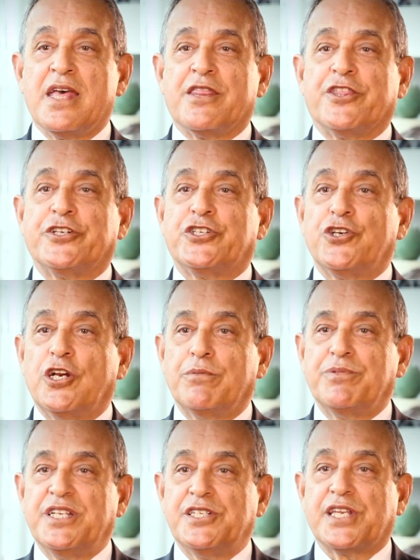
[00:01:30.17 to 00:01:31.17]
The term
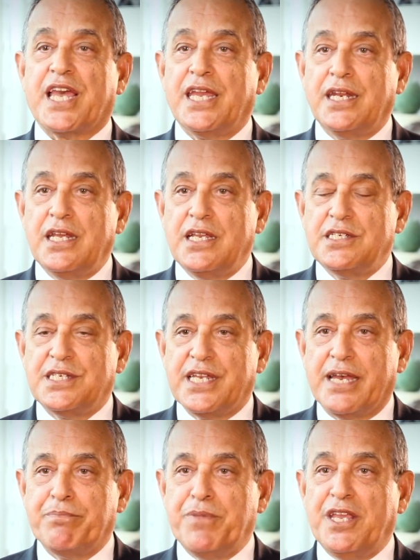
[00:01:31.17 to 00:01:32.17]

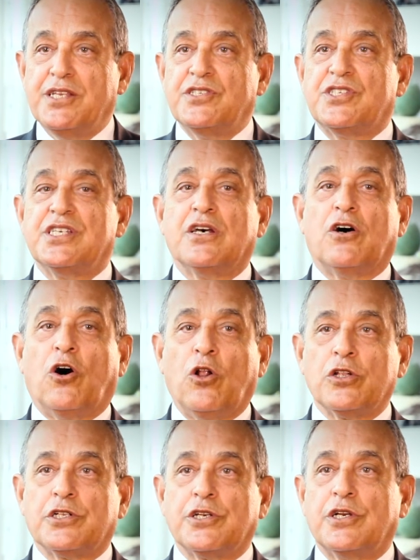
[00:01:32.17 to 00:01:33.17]
dyskinesia means
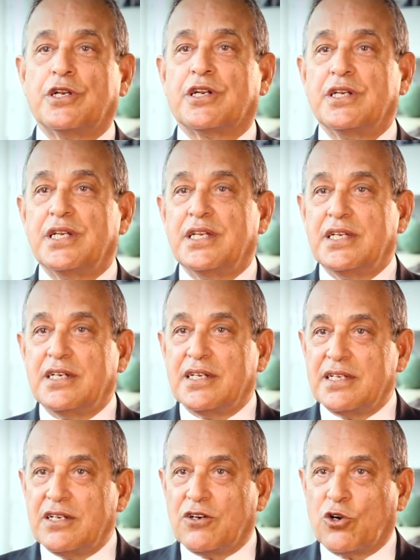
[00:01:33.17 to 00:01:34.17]
altered
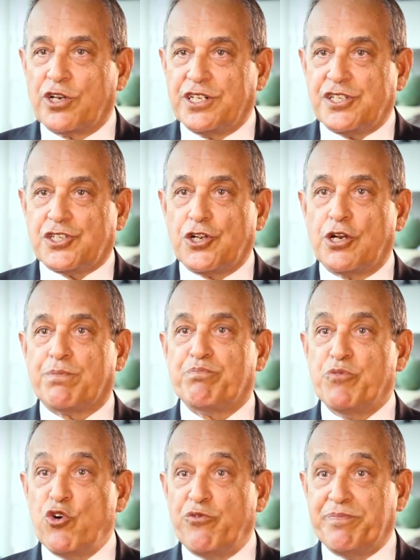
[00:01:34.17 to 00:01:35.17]
or disturbed
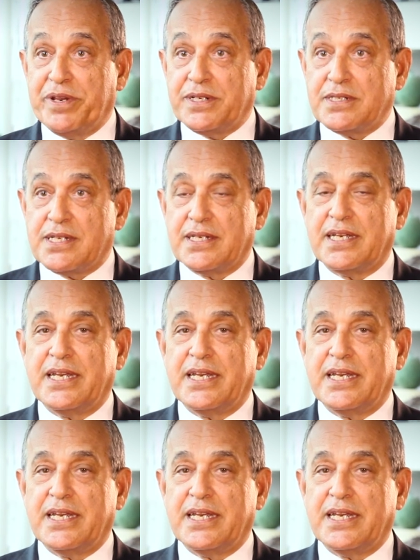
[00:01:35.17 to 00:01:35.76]
movement.